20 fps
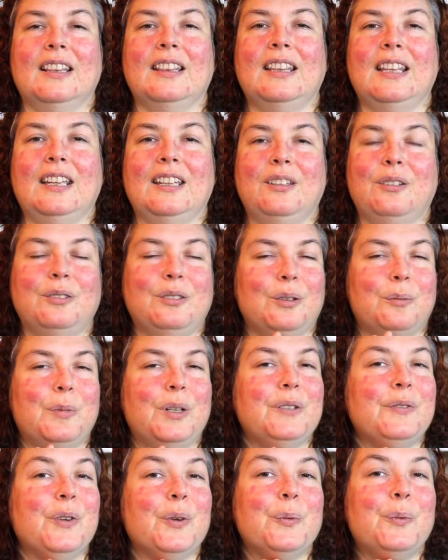Thank you so
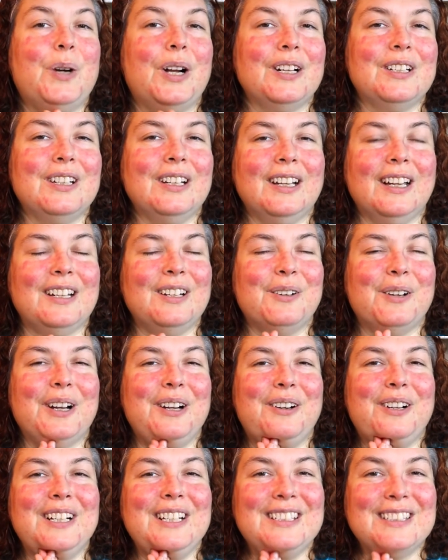much for watching. I know
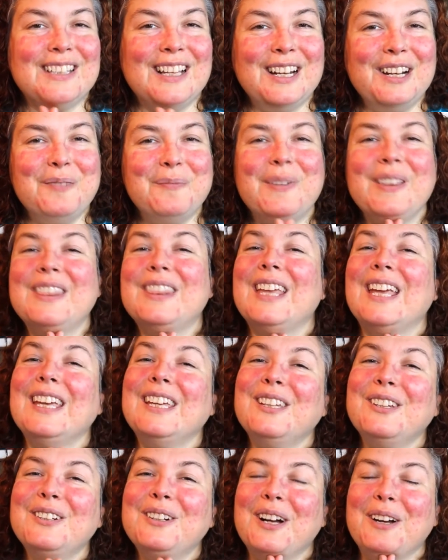I already said it, but
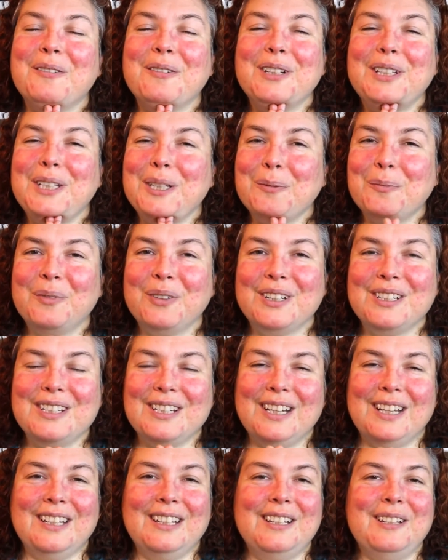thank you. I really
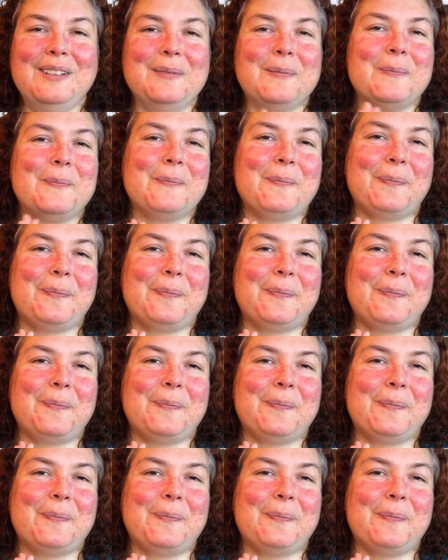appreciate it.